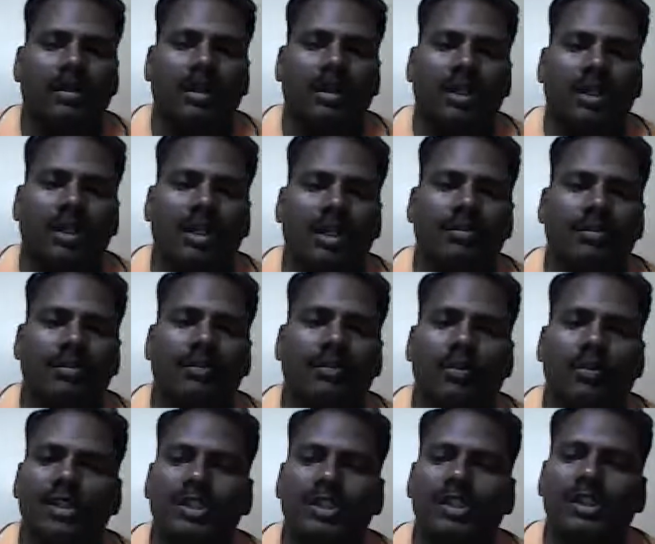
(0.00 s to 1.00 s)
if the
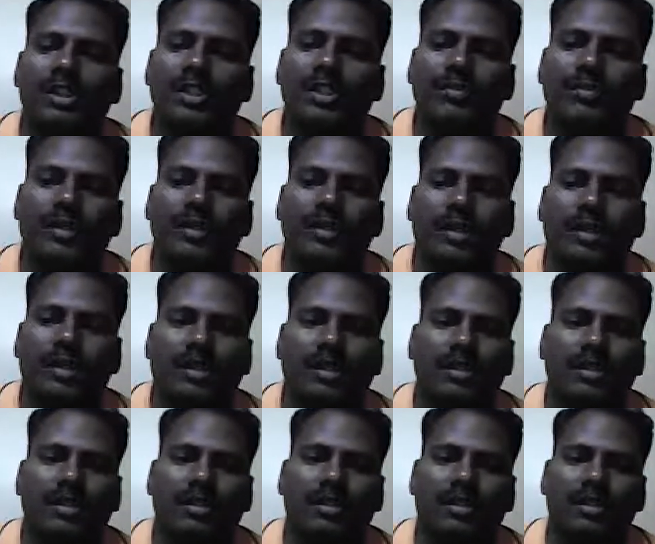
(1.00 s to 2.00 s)
projects differ
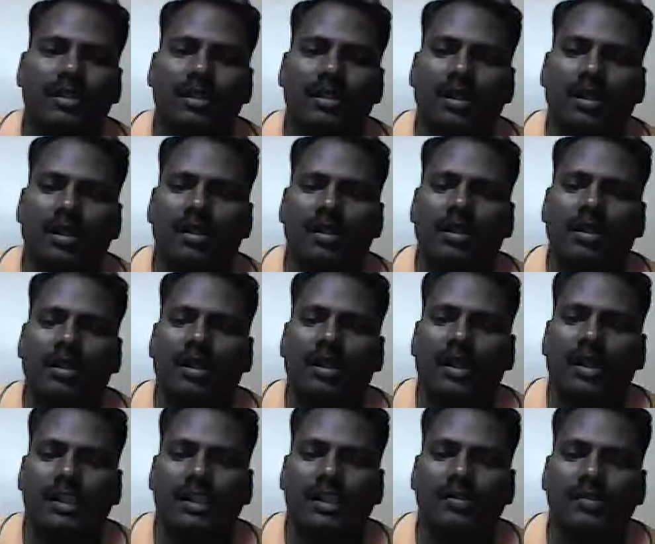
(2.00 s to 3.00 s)
in their
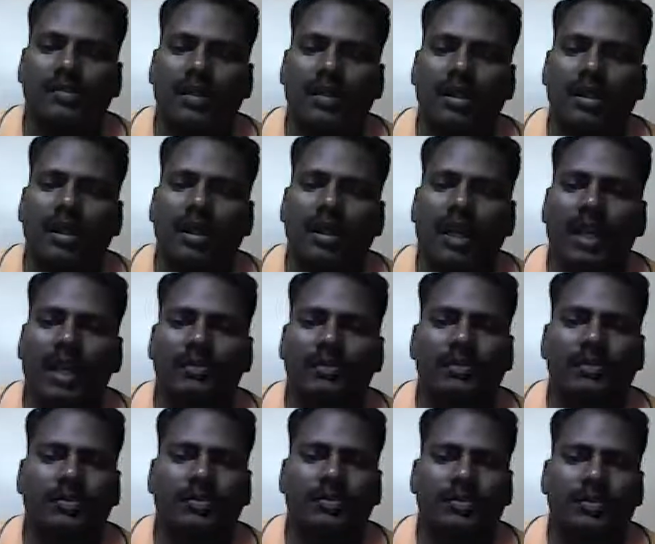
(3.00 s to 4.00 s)
expected
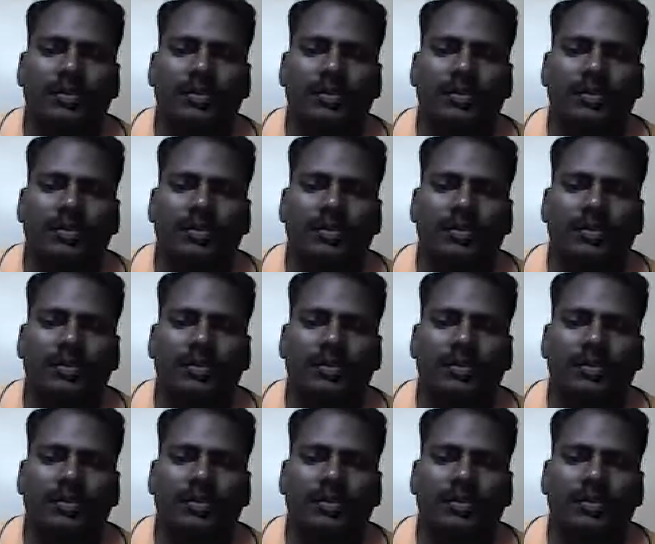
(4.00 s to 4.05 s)
lives